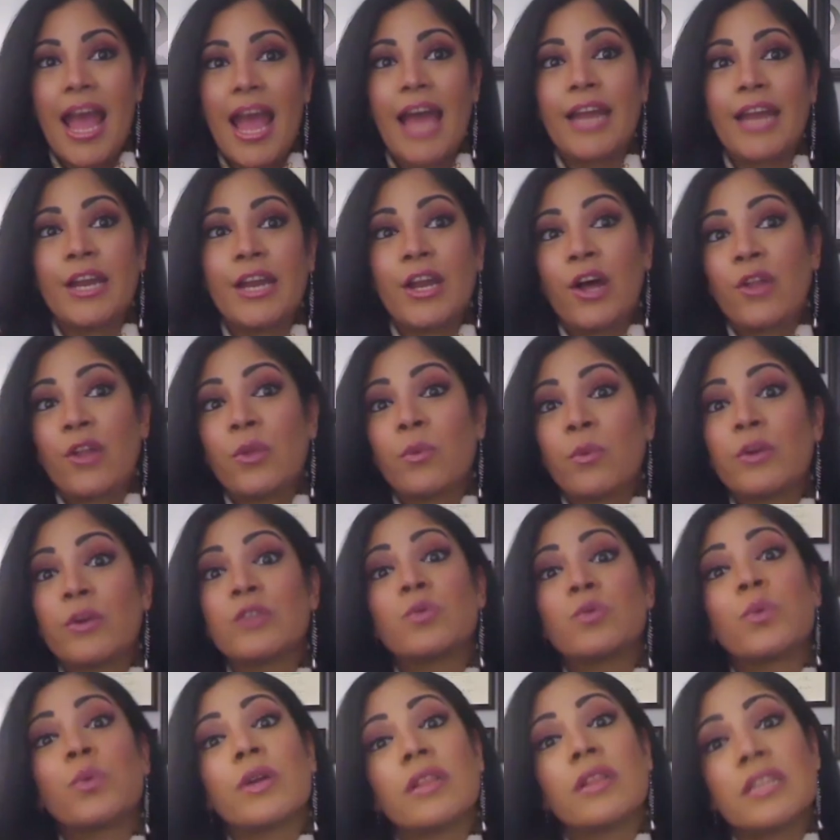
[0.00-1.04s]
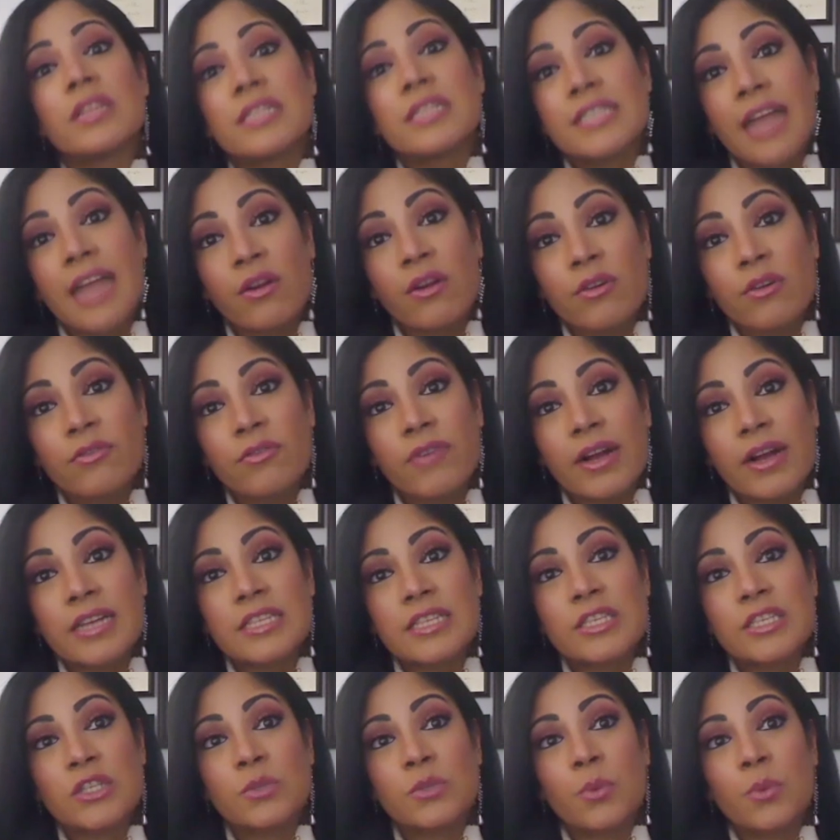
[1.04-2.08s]
And in other words, one of the
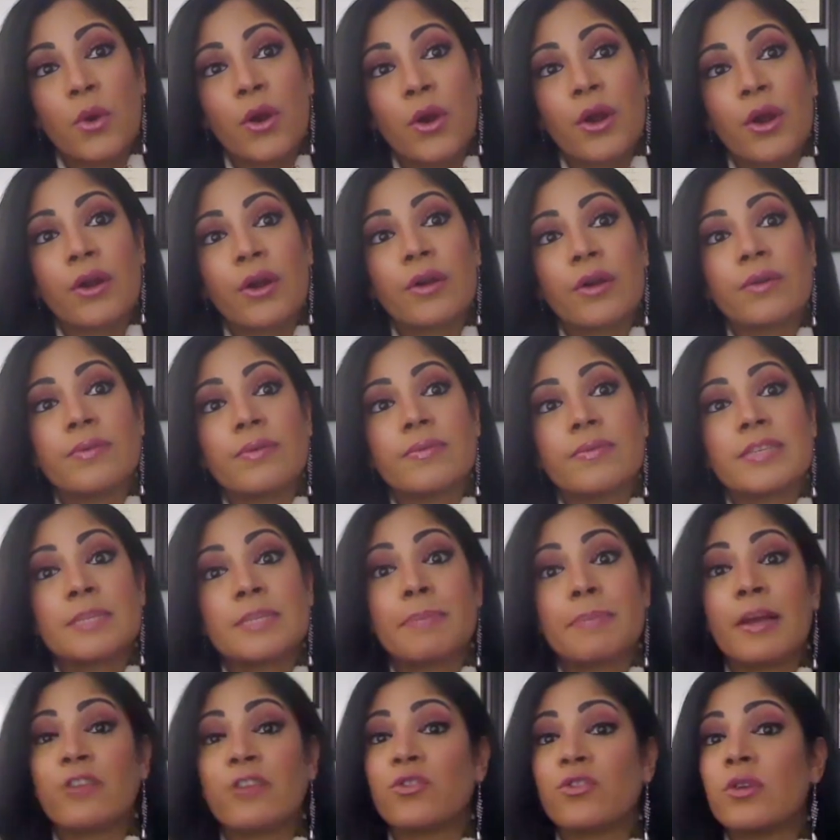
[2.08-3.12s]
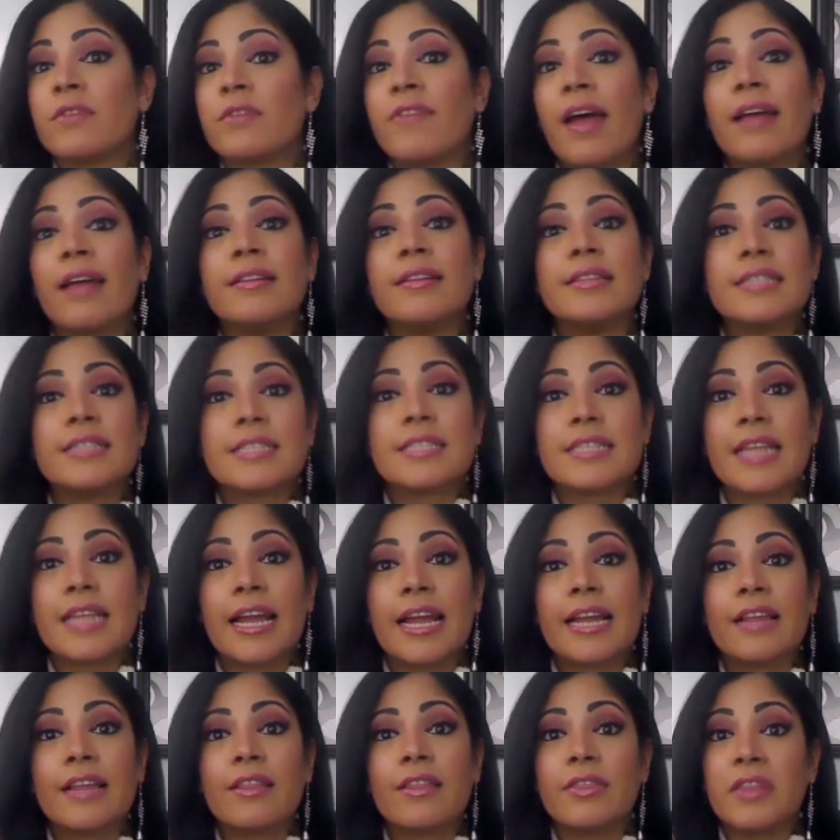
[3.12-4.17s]
sacrifices were special events.
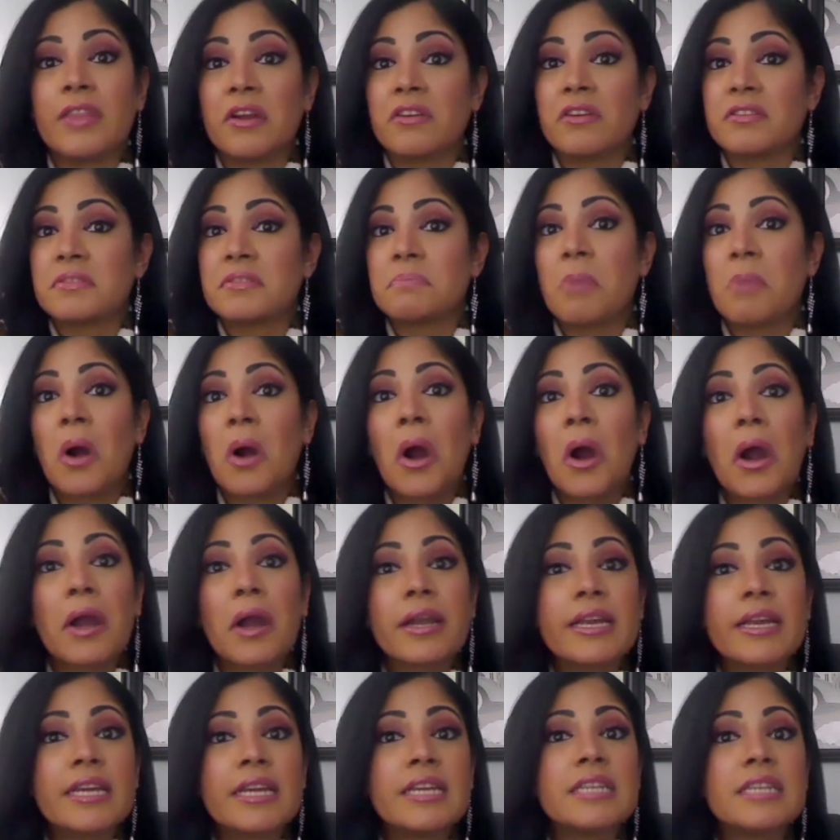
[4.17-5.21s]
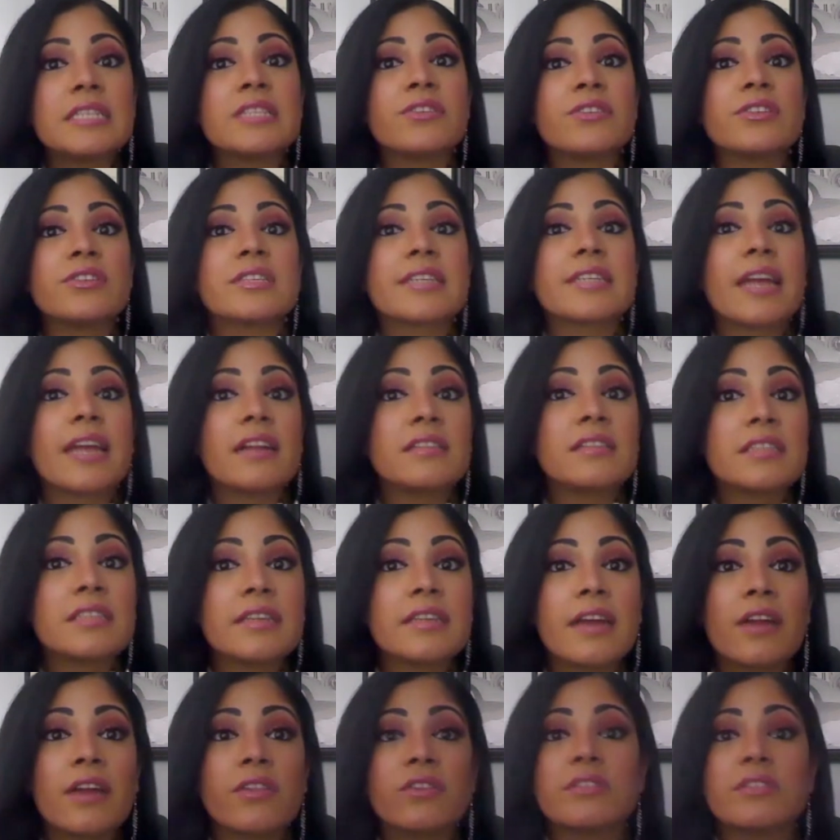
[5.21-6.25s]
Like there's parties, there's
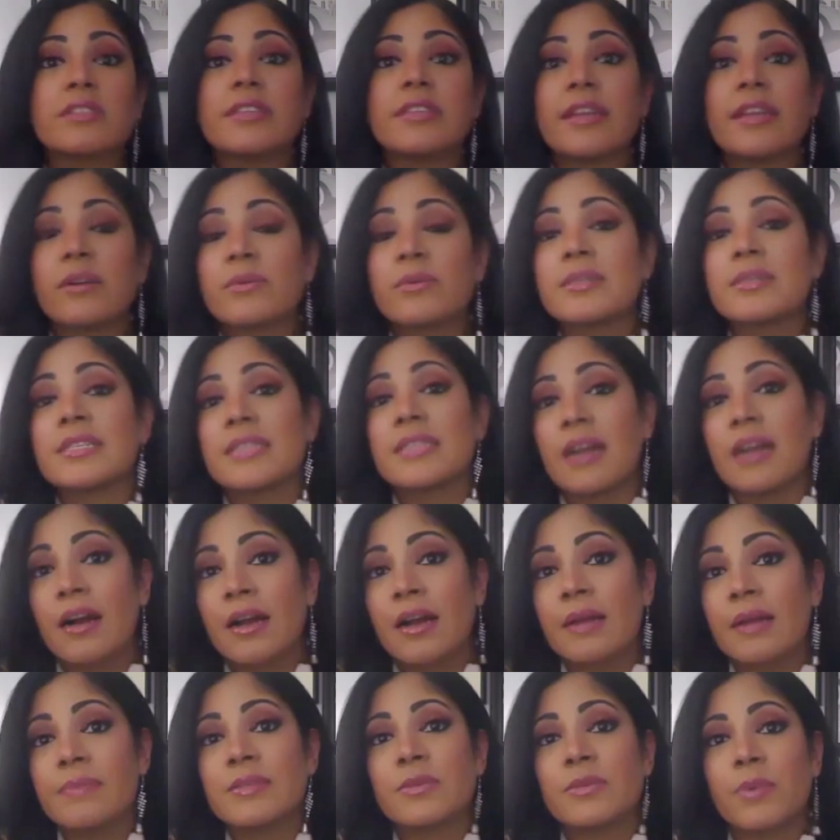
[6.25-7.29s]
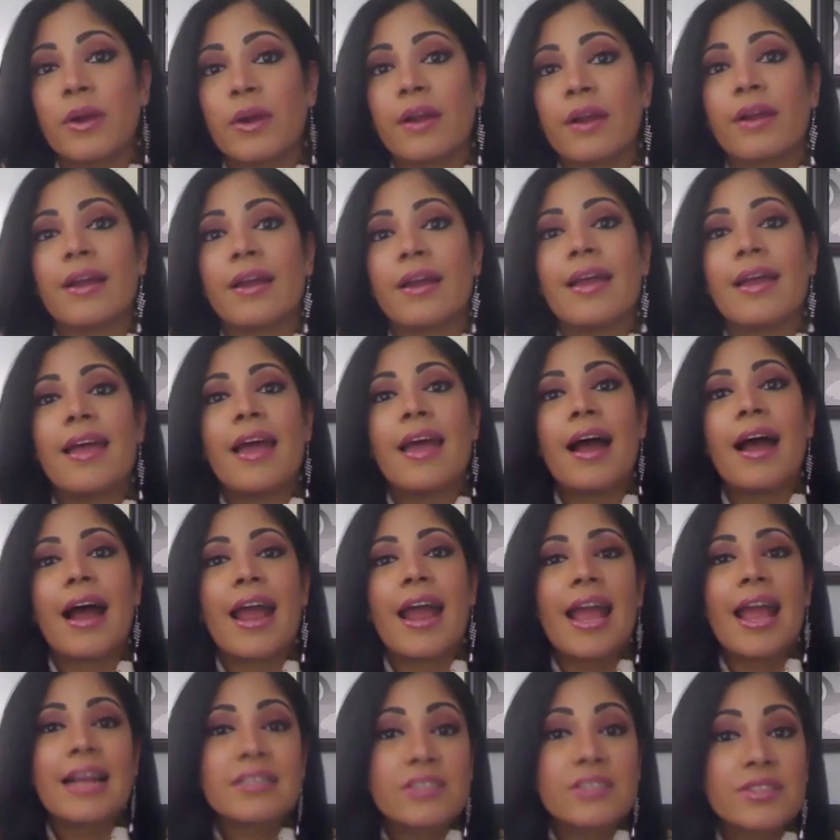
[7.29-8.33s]
get-togethers. There was times where
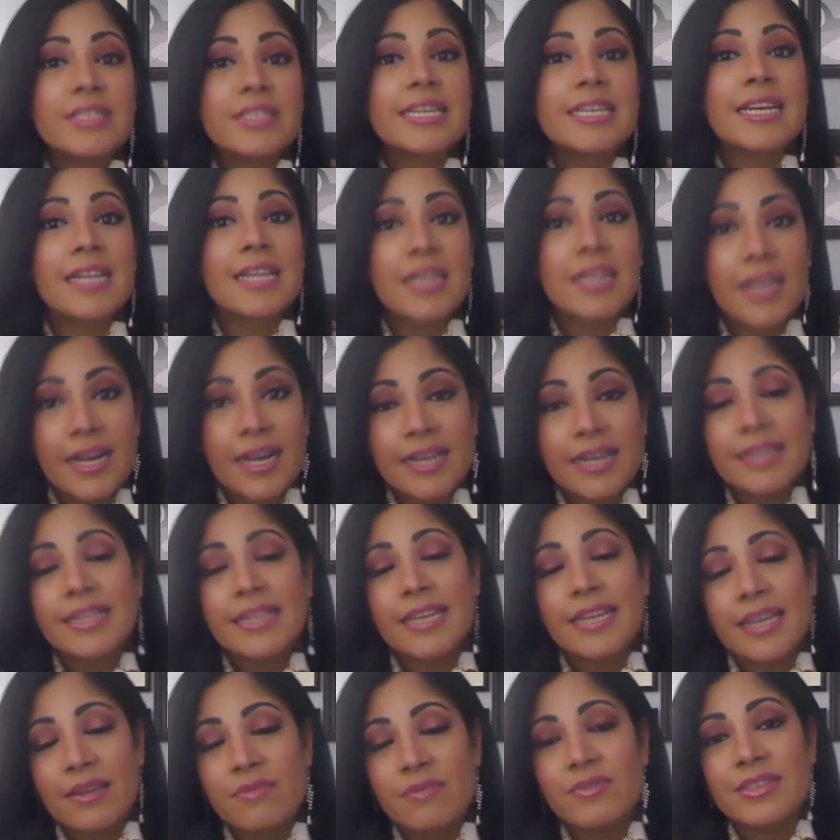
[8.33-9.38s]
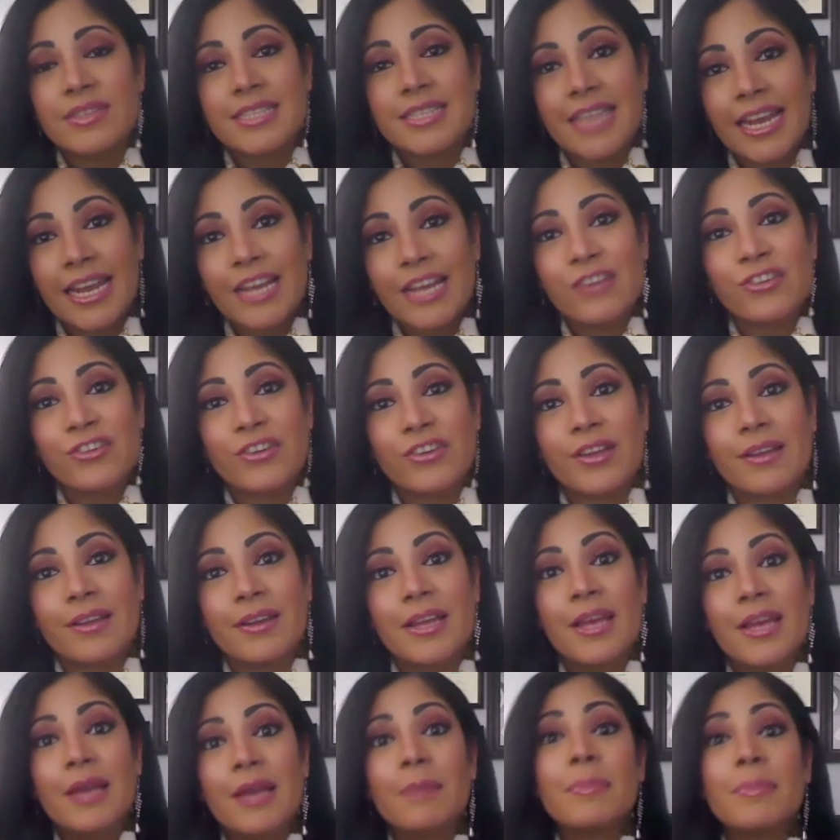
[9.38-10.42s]
I had to decline the
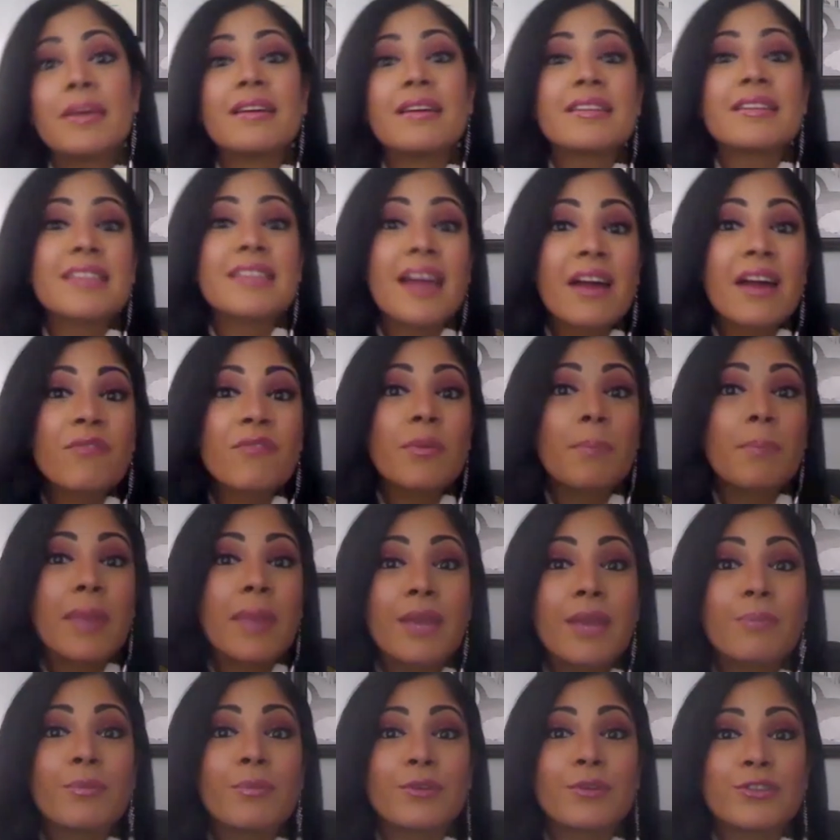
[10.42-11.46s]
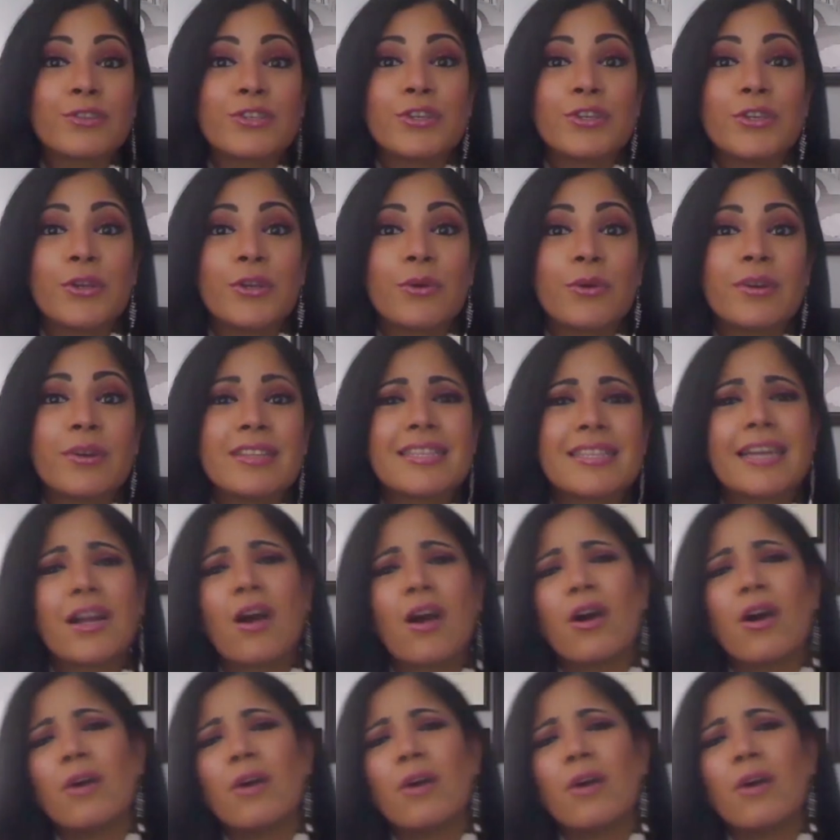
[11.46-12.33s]
invitation because I have a paper to do. And it's like, oh,